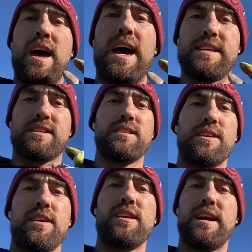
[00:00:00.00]
as
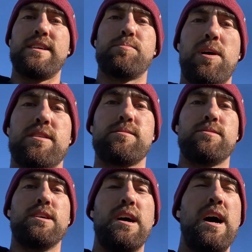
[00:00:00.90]
clear as
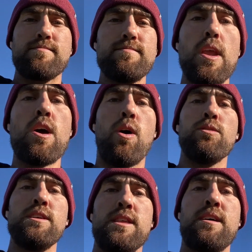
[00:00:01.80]
possible.
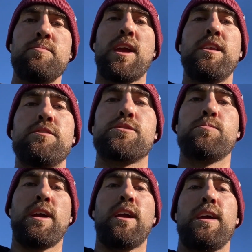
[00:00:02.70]
Only then begin your
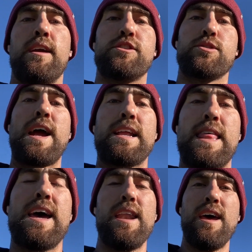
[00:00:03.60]
swing and track
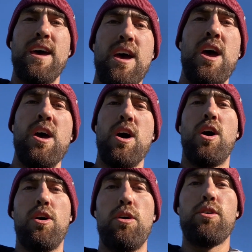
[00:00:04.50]
that
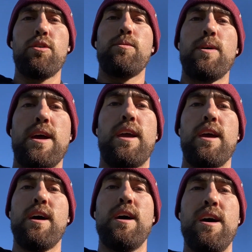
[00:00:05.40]
all the way
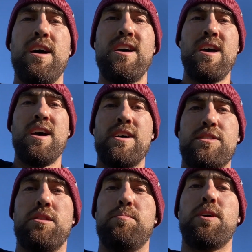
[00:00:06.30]
to
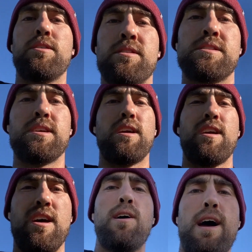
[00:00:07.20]
the ball on the tee
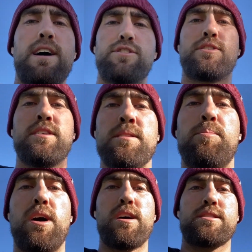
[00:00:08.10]
as you're in the
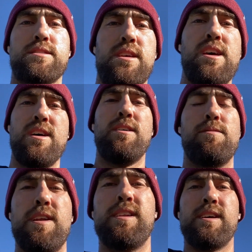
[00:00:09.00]
box
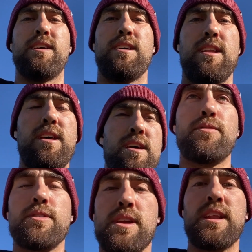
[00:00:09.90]
ready to hit.
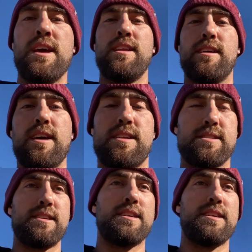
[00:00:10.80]
Before you can hit it, you gotta see